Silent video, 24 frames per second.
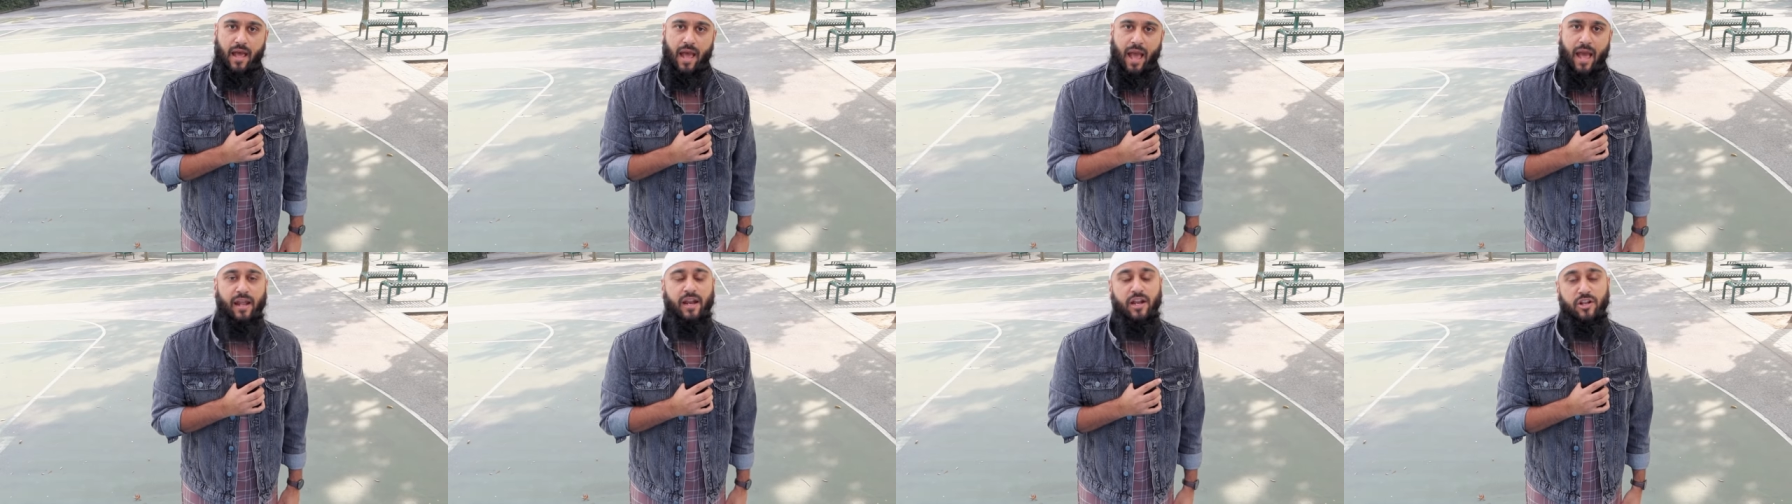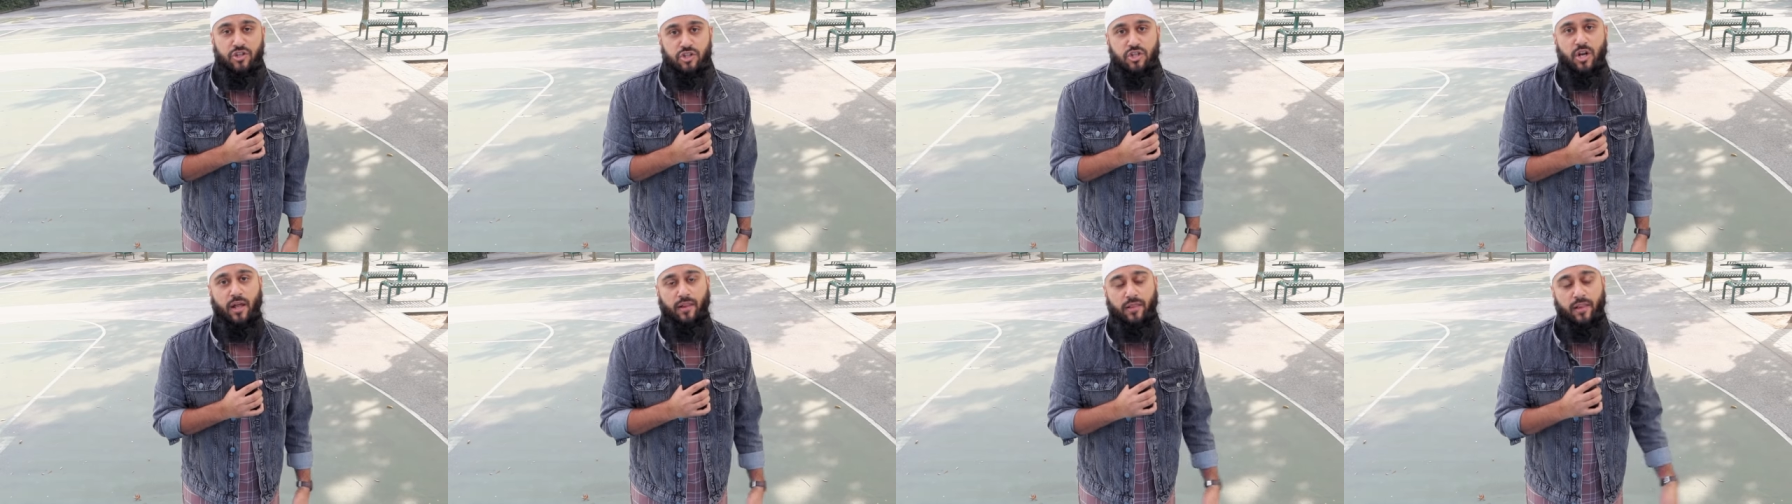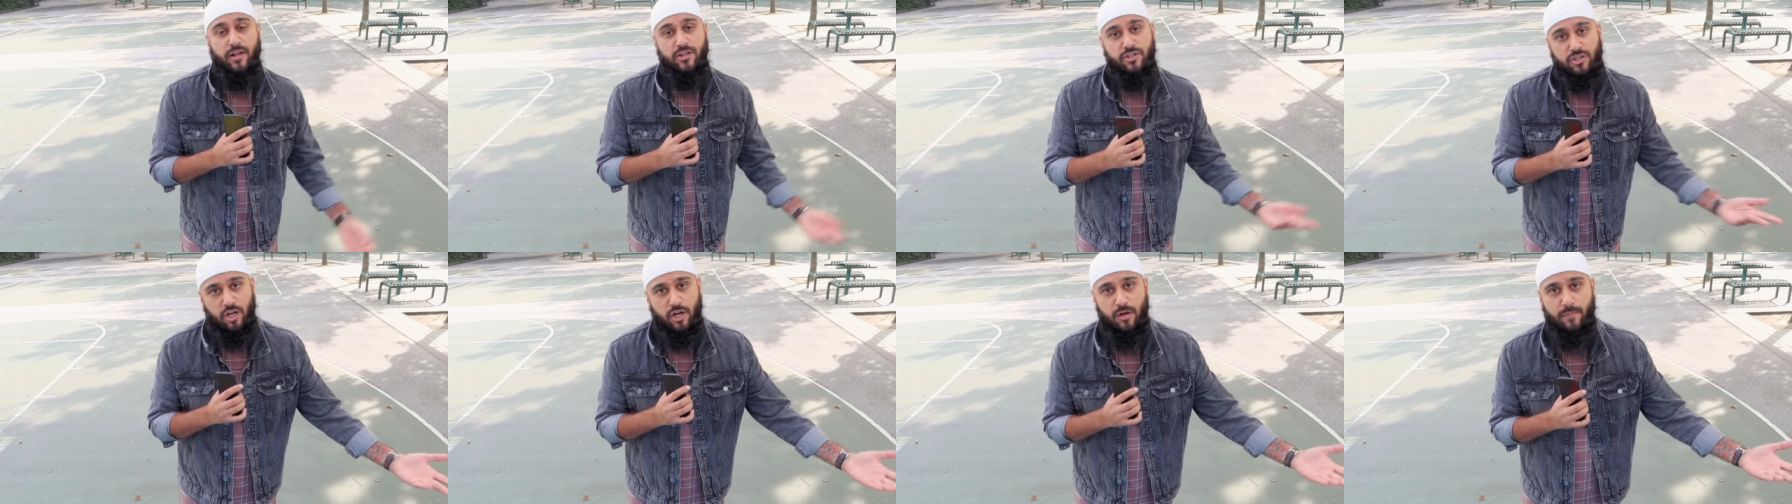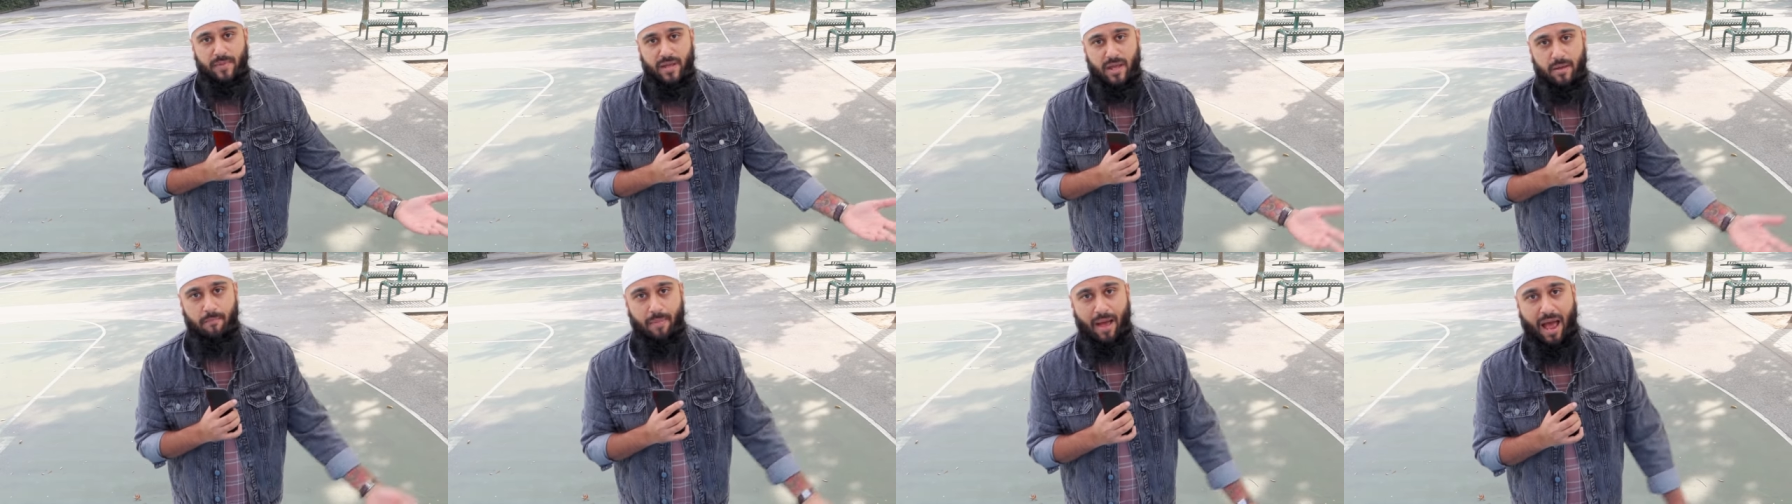And inshallah, it's going to
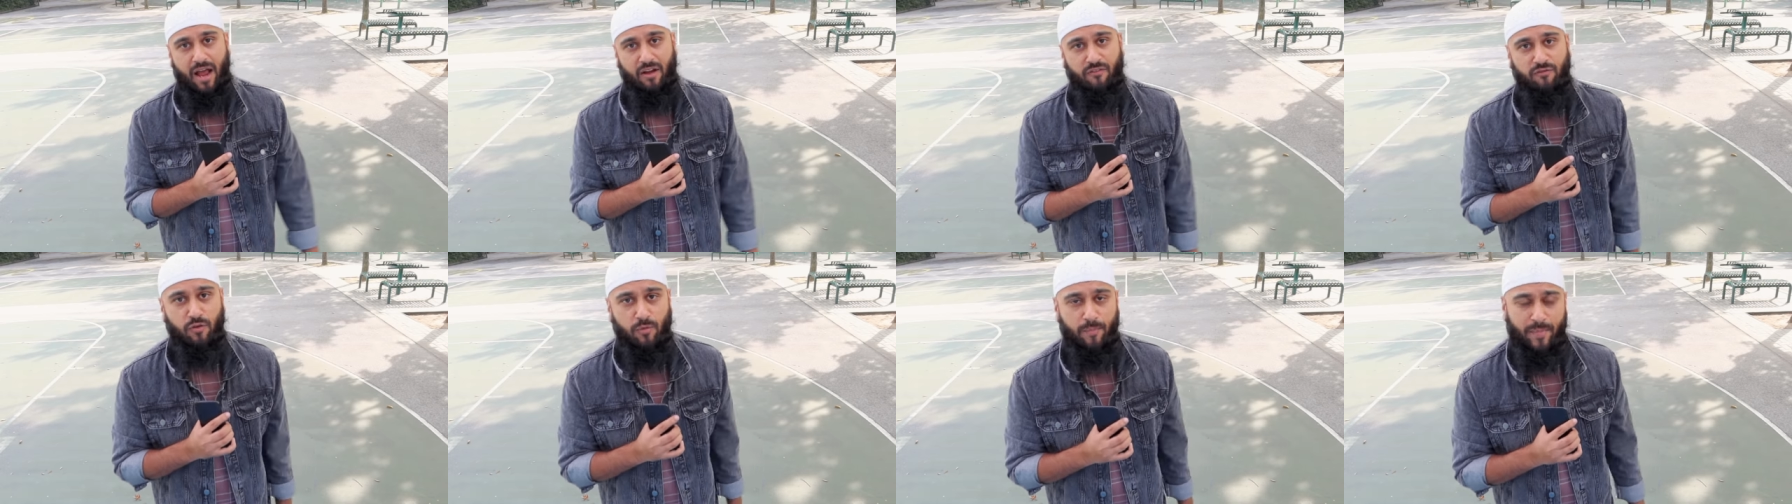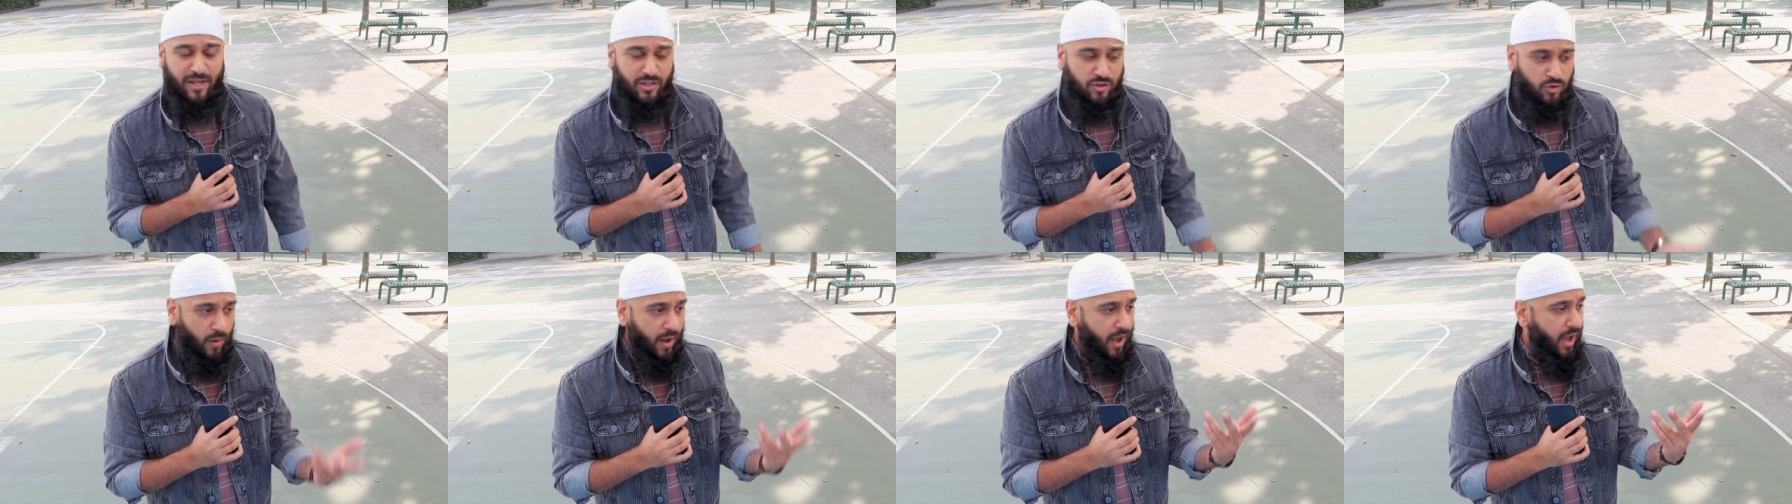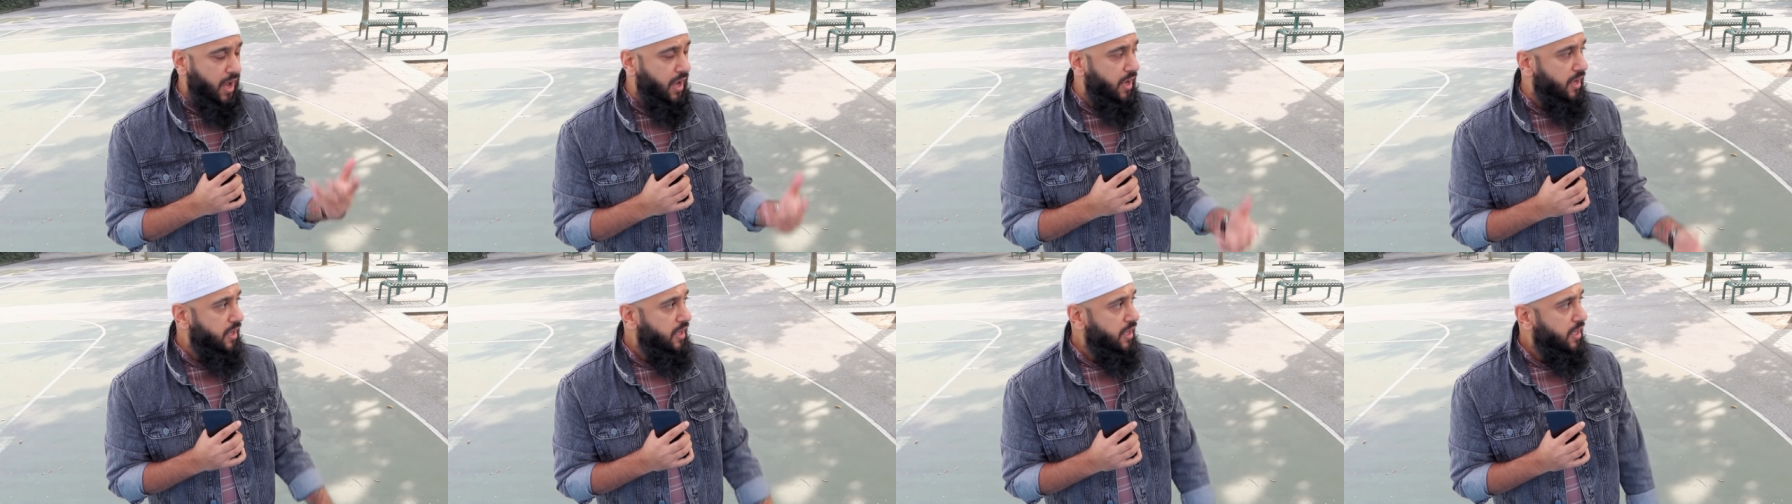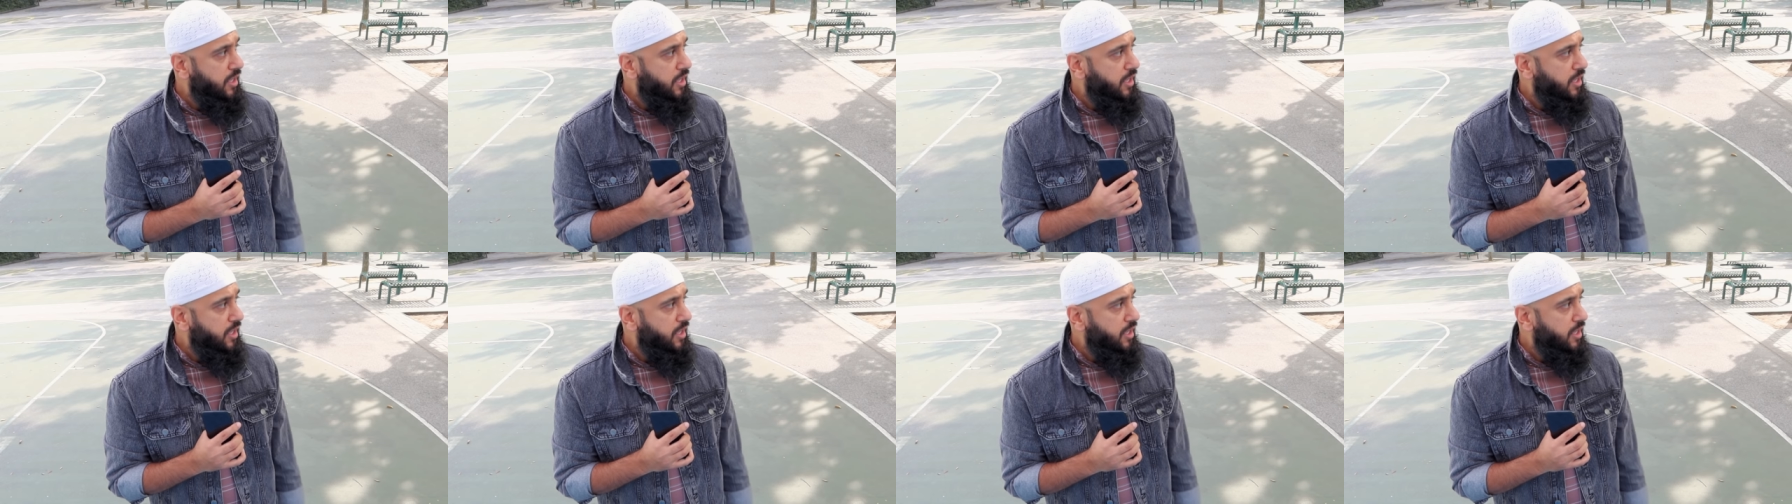be impactful. Make dua.